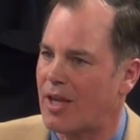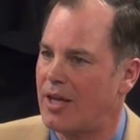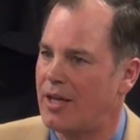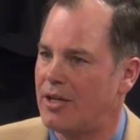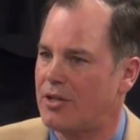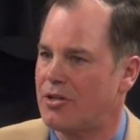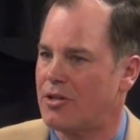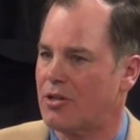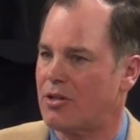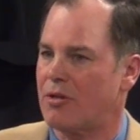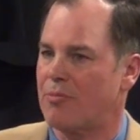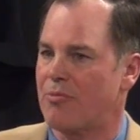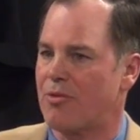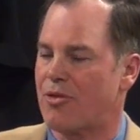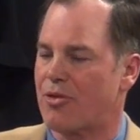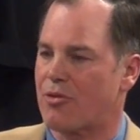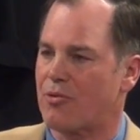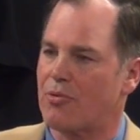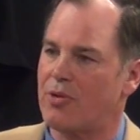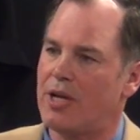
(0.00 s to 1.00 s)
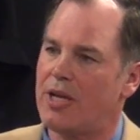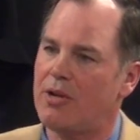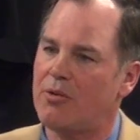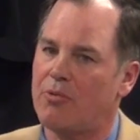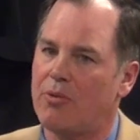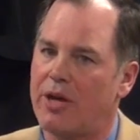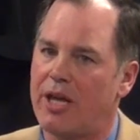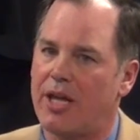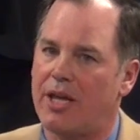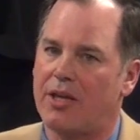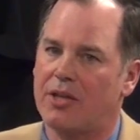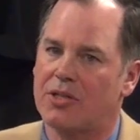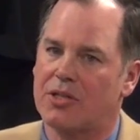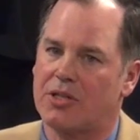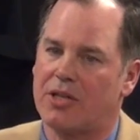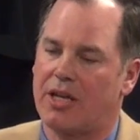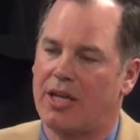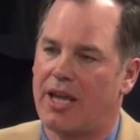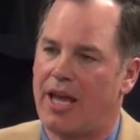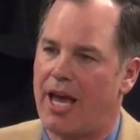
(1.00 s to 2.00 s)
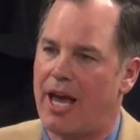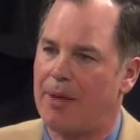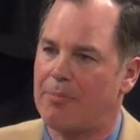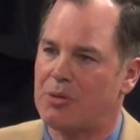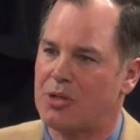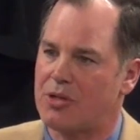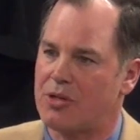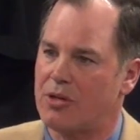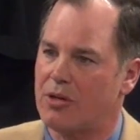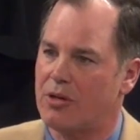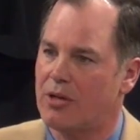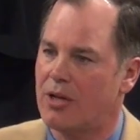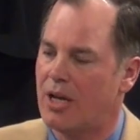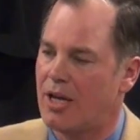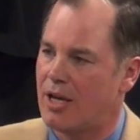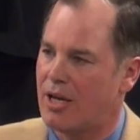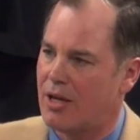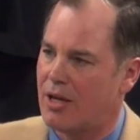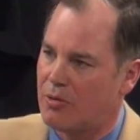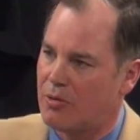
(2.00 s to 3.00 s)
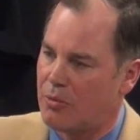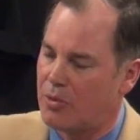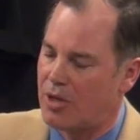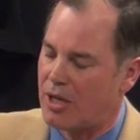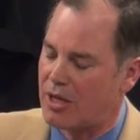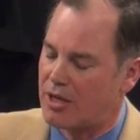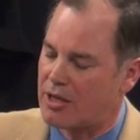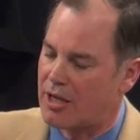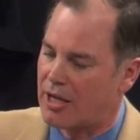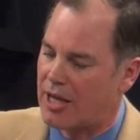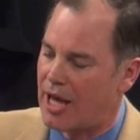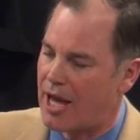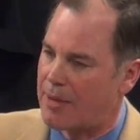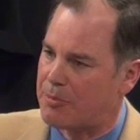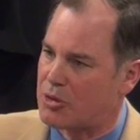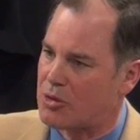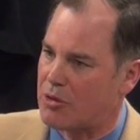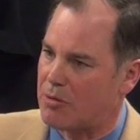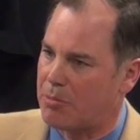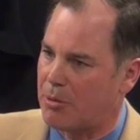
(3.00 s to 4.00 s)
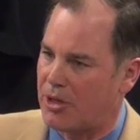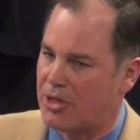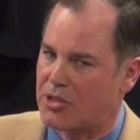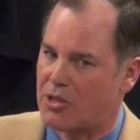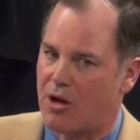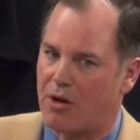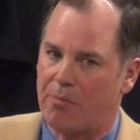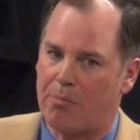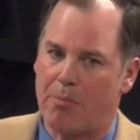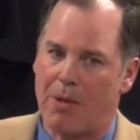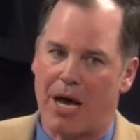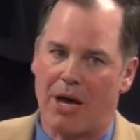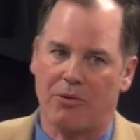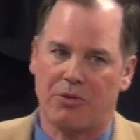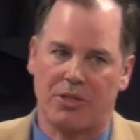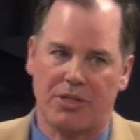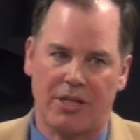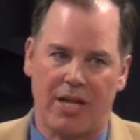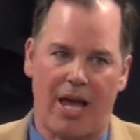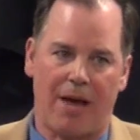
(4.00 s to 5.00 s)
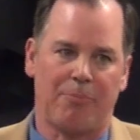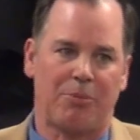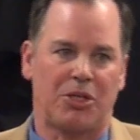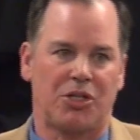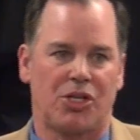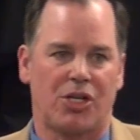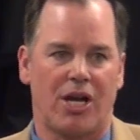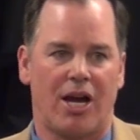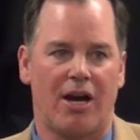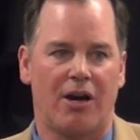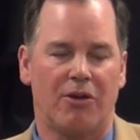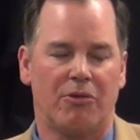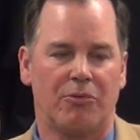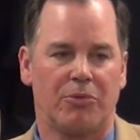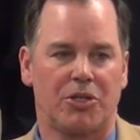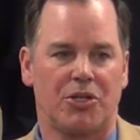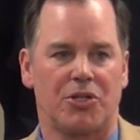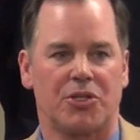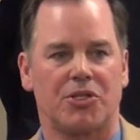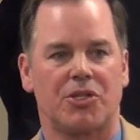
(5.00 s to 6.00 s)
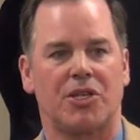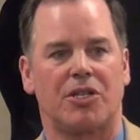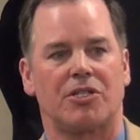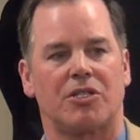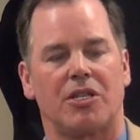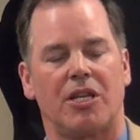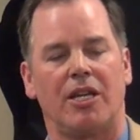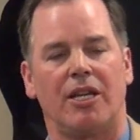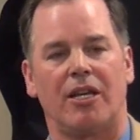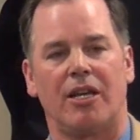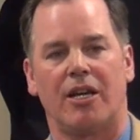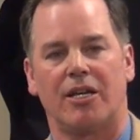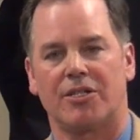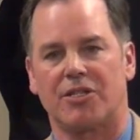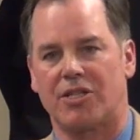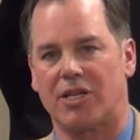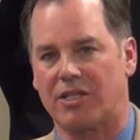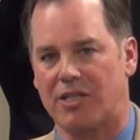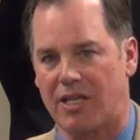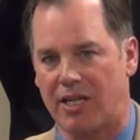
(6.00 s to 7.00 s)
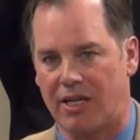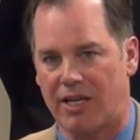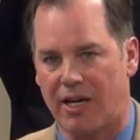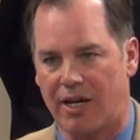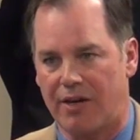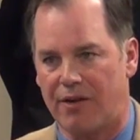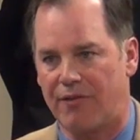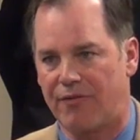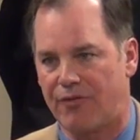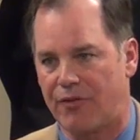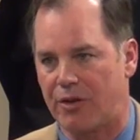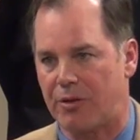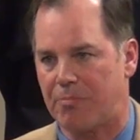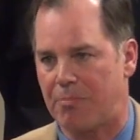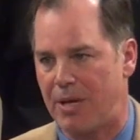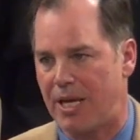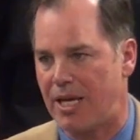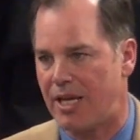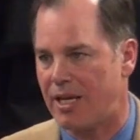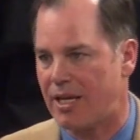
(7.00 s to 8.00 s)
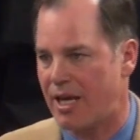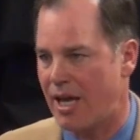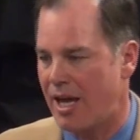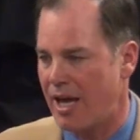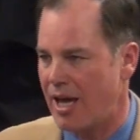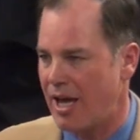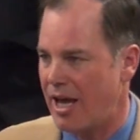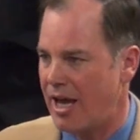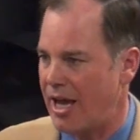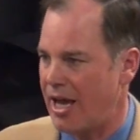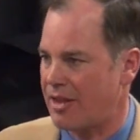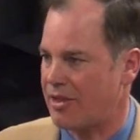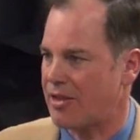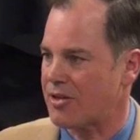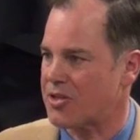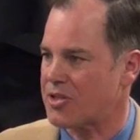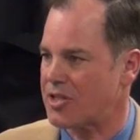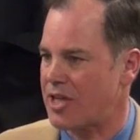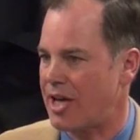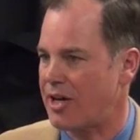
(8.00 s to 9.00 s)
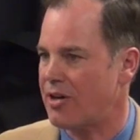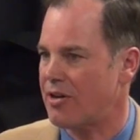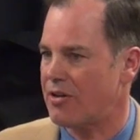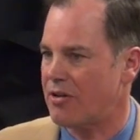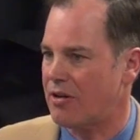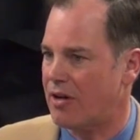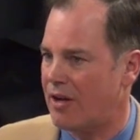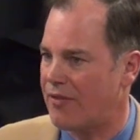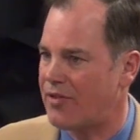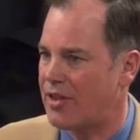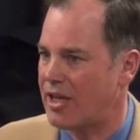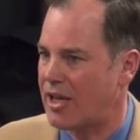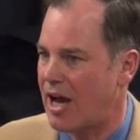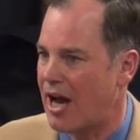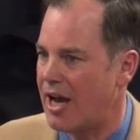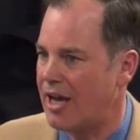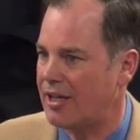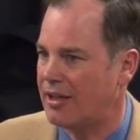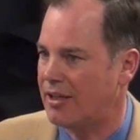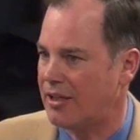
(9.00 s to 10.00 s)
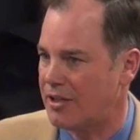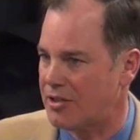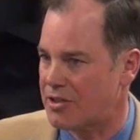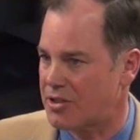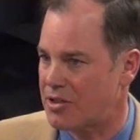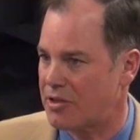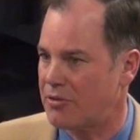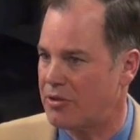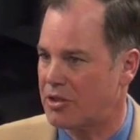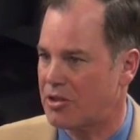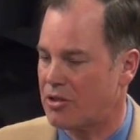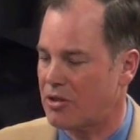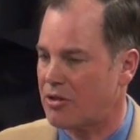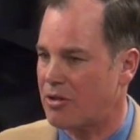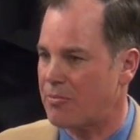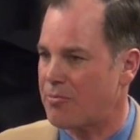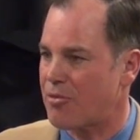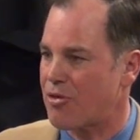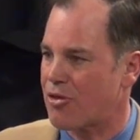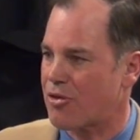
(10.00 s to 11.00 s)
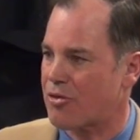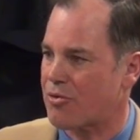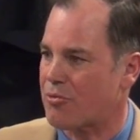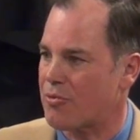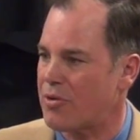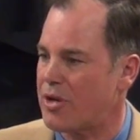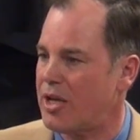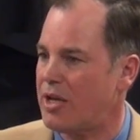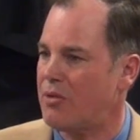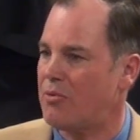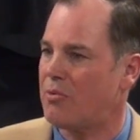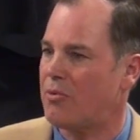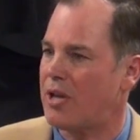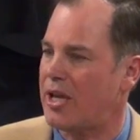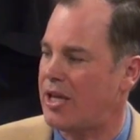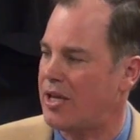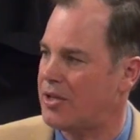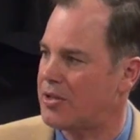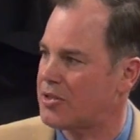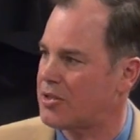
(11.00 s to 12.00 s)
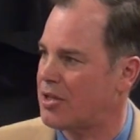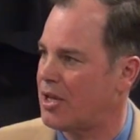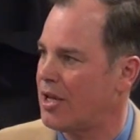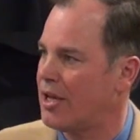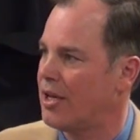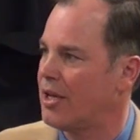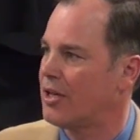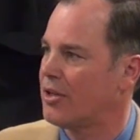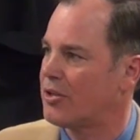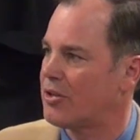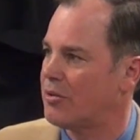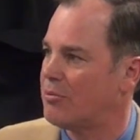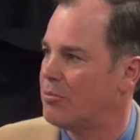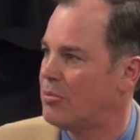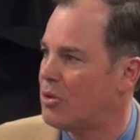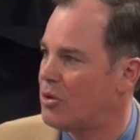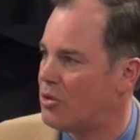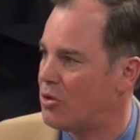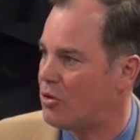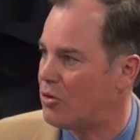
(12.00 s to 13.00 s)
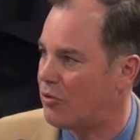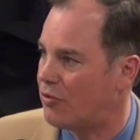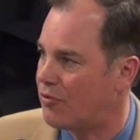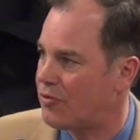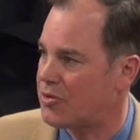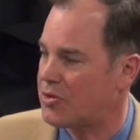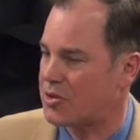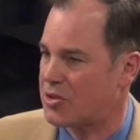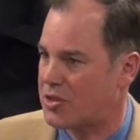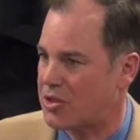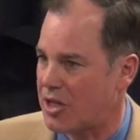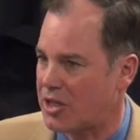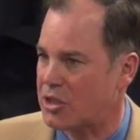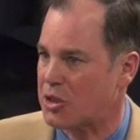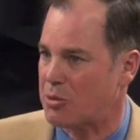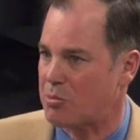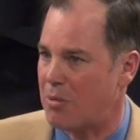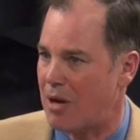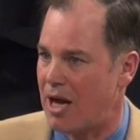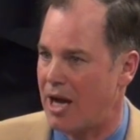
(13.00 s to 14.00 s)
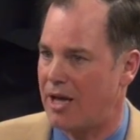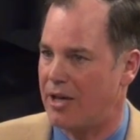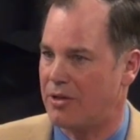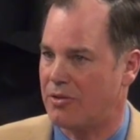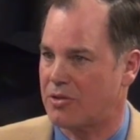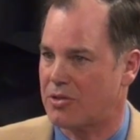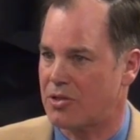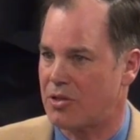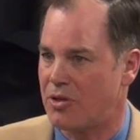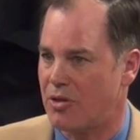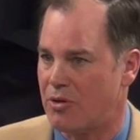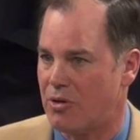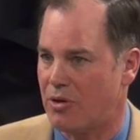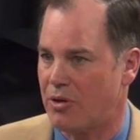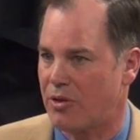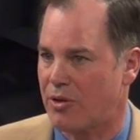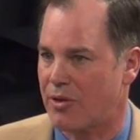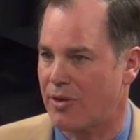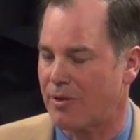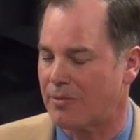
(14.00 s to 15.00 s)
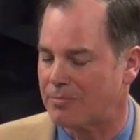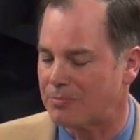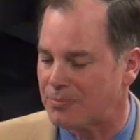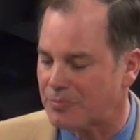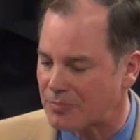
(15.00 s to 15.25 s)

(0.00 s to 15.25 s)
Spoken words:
And it took them 3 weeks to capture a place called Mount Tapachau, which is a 1,600-foot peak at the center of the island. So it took them 3 weeks to move 6 miles north.